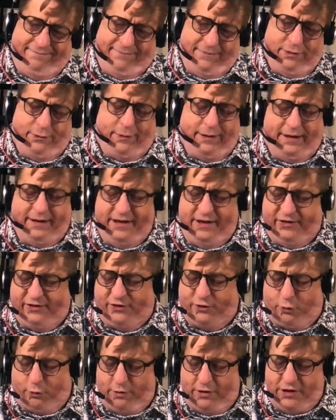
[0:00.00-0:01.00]
while it is
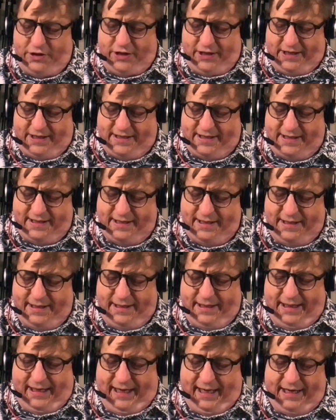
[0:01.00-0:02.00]
gorgeous,
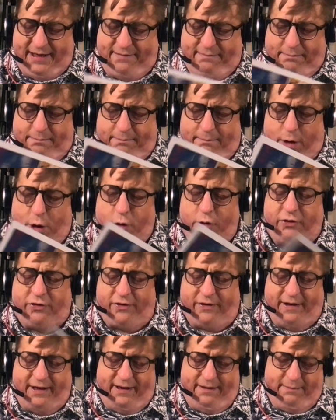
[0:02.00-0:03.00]
it
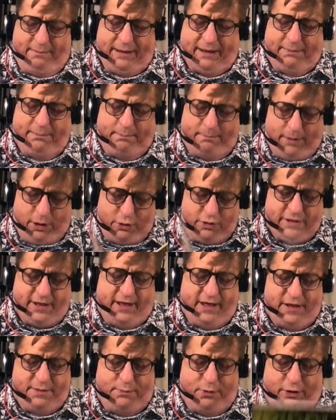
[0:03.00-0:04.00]
mostly, like most of
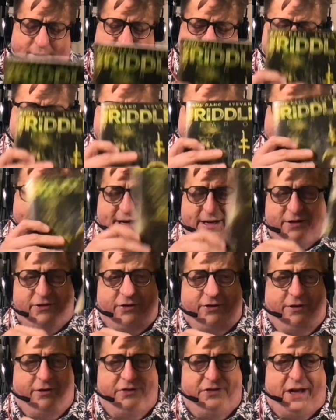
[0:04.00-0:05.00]
this book is just an
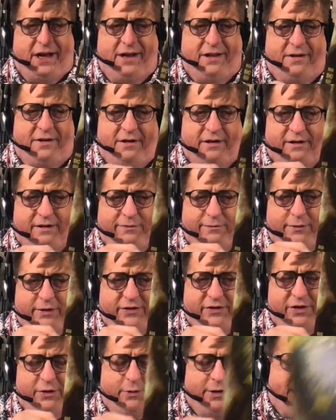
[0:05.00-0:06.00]
internal dialogue of what's
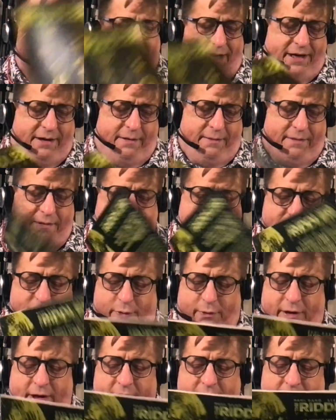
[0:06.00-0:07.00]
going on in
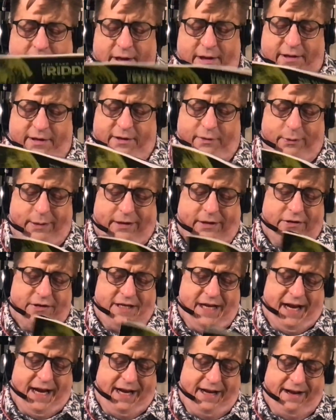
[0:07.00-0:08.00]
the Riddler's
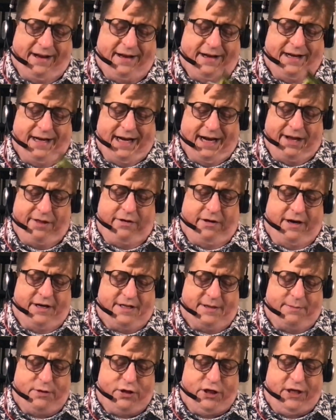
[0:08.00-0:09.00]
head. And there are
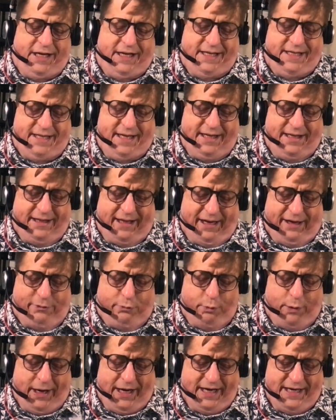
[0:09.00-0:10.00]
some cheesy like
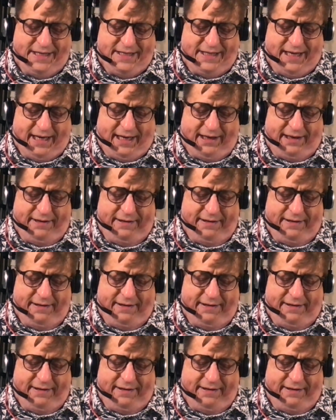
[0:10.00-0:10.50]
ways that